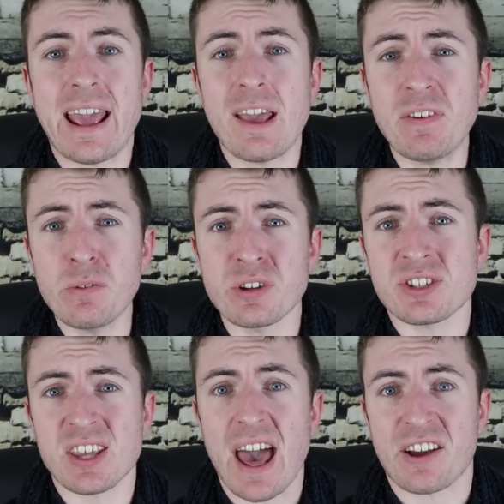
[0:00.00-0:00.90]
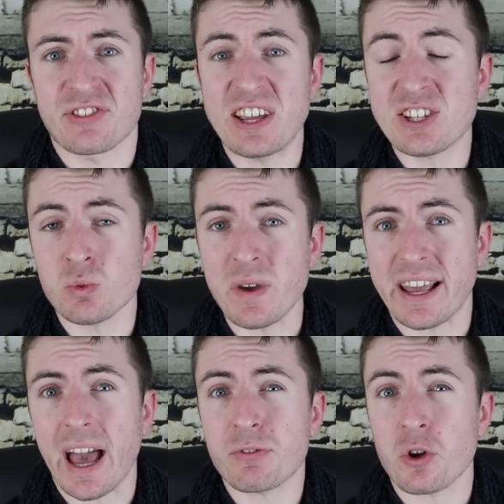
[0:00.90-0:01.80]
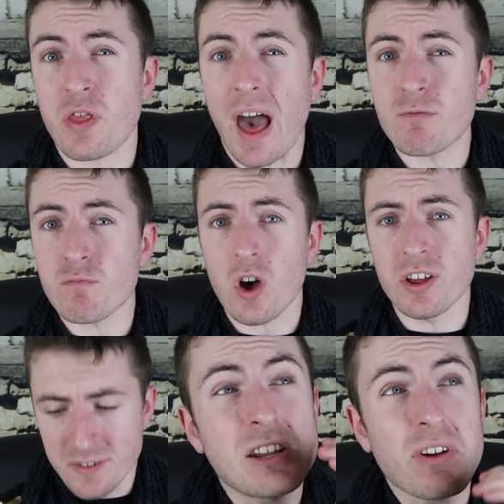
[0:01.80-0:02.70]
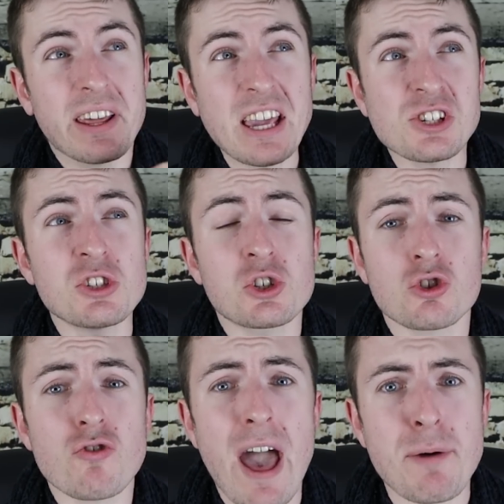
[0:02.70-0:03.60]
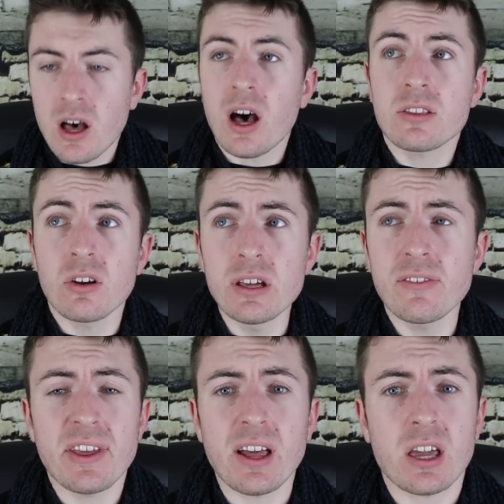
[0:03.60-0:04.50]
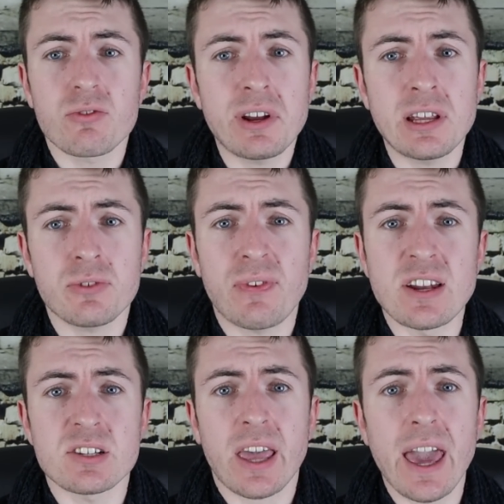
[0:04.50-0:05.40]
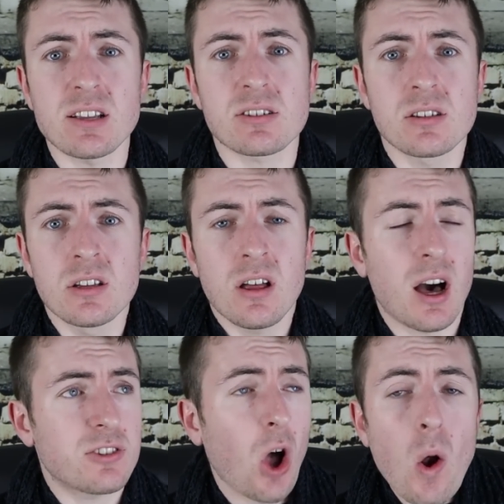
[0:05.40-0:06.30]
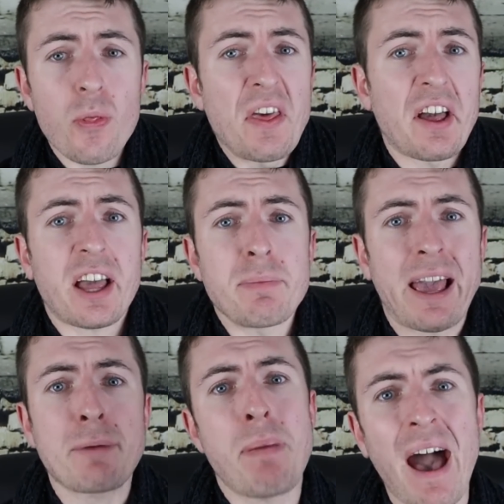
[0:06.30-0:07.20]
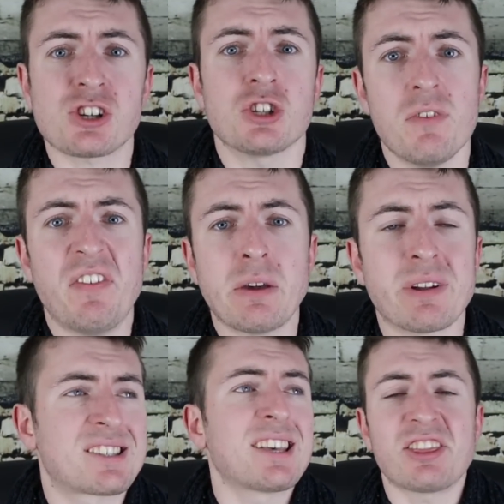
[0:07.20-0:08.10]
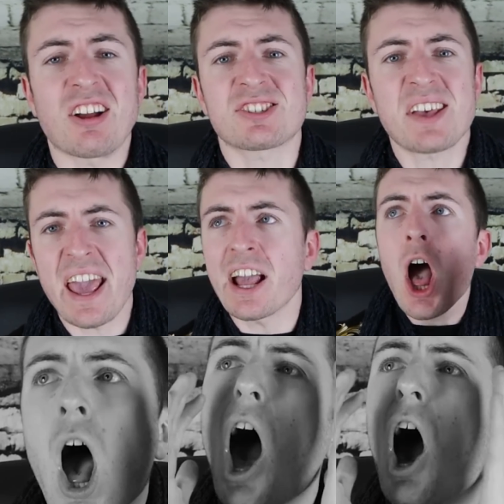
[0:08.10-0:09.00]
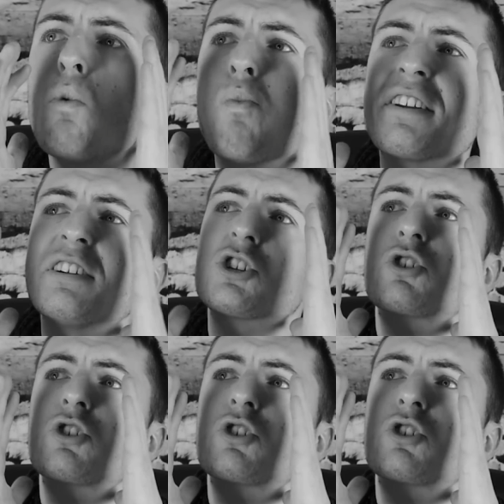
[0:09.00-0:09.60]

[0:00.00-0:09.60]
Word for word: if he was sacked this week after that run in a relegation scrap, I don't even think I could really defend his case. I don't think I could make a passionate video and sit there saying, Oh, what a